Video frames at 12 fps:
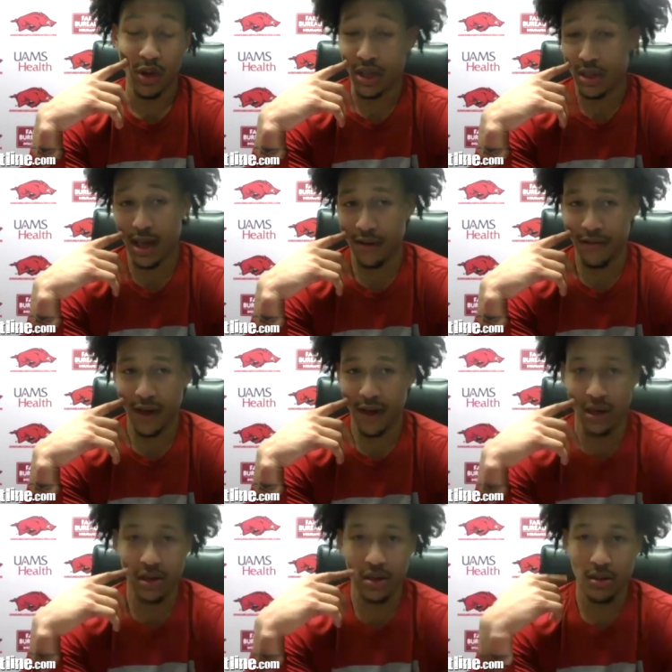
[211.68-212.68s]
We just got to
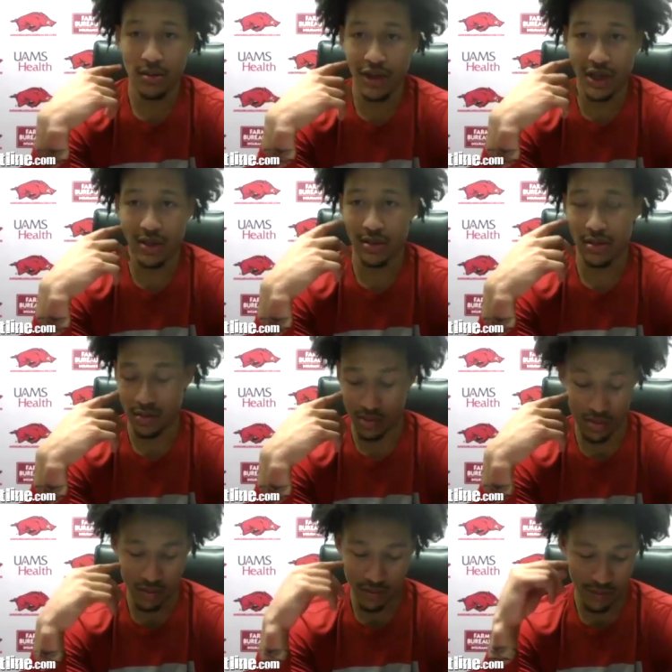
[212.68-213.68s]
finish. Just
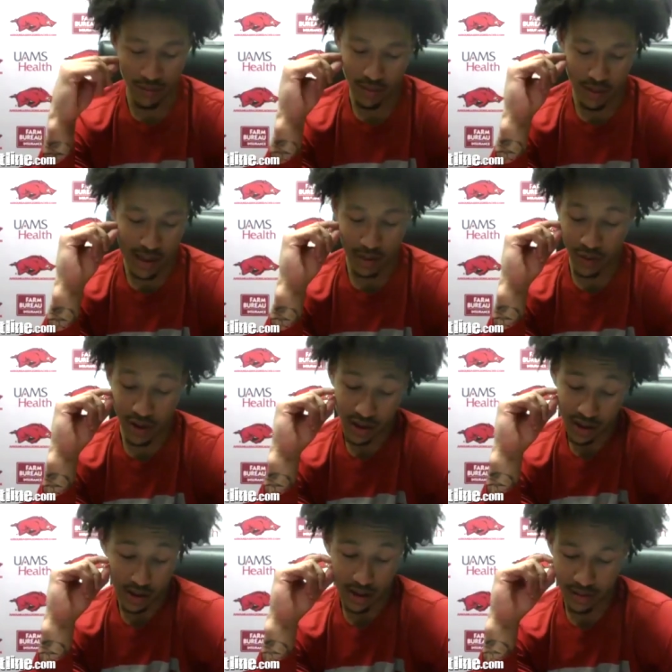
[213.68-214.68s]
that's really
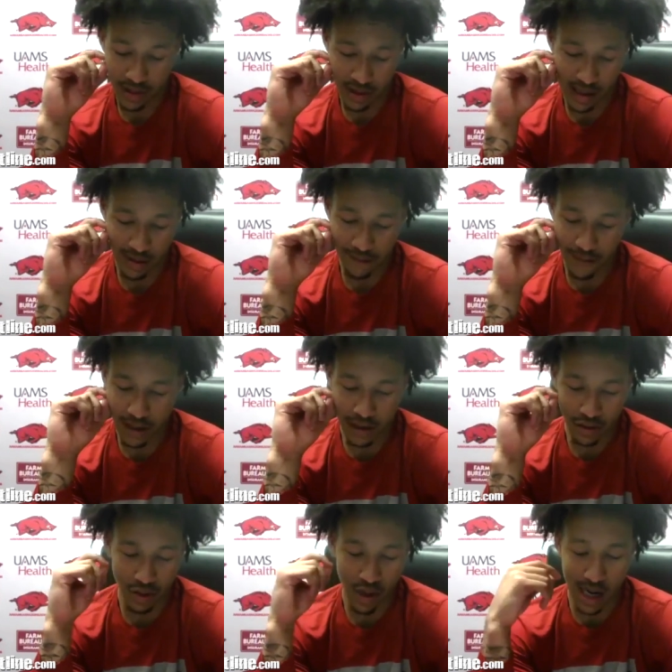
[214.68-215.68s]
just it. We just got to
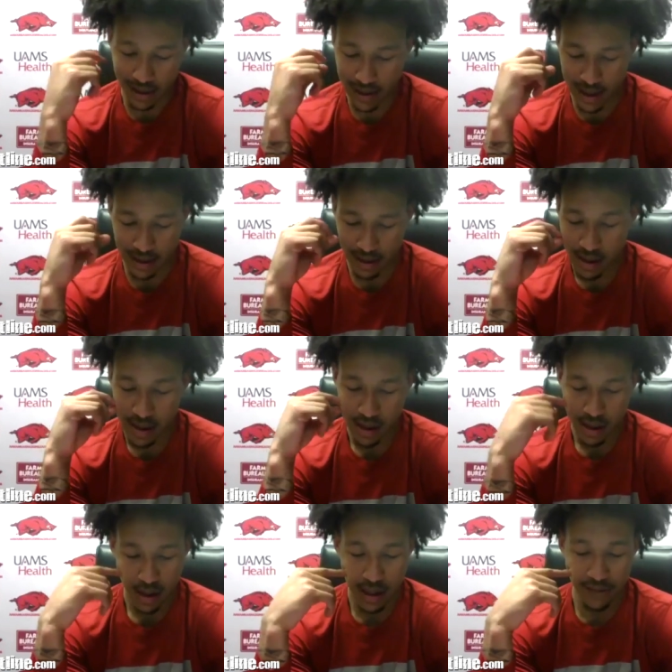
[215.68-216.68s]
finish through contact,
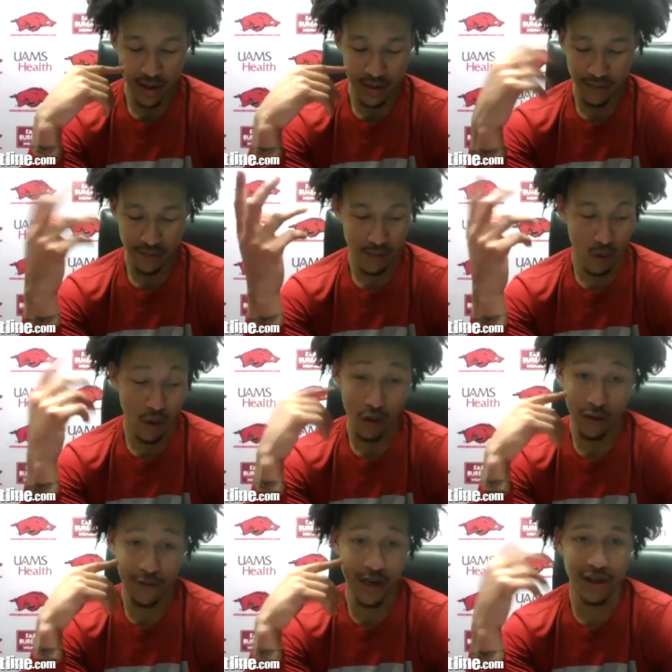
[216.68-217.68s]
even if
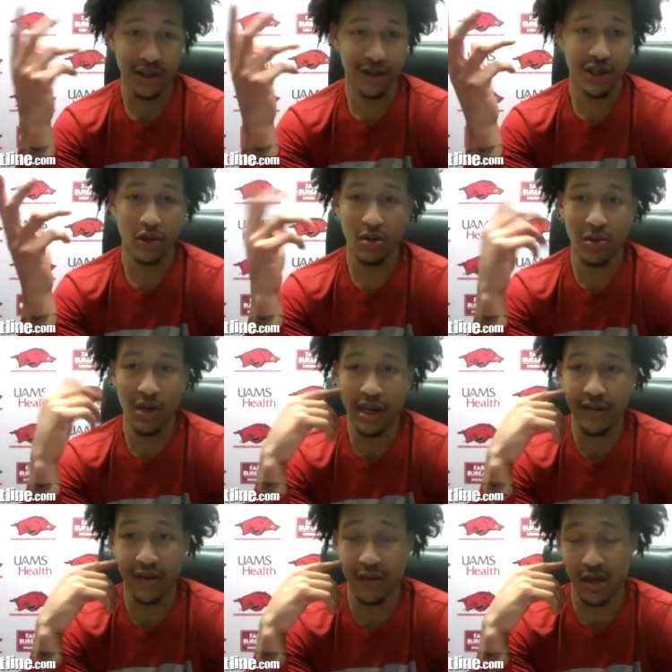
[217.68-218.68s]
or finish in general. But
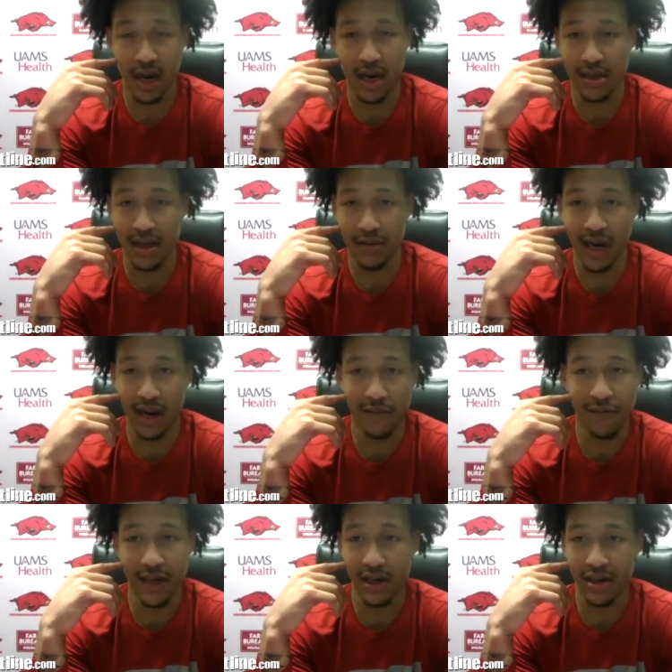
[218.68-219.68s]
even if there's contact, we got
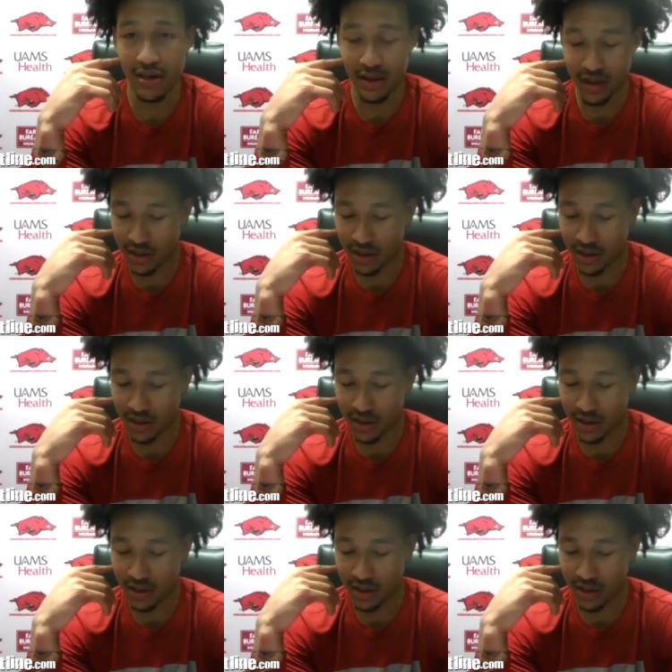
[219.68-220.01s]
to finish.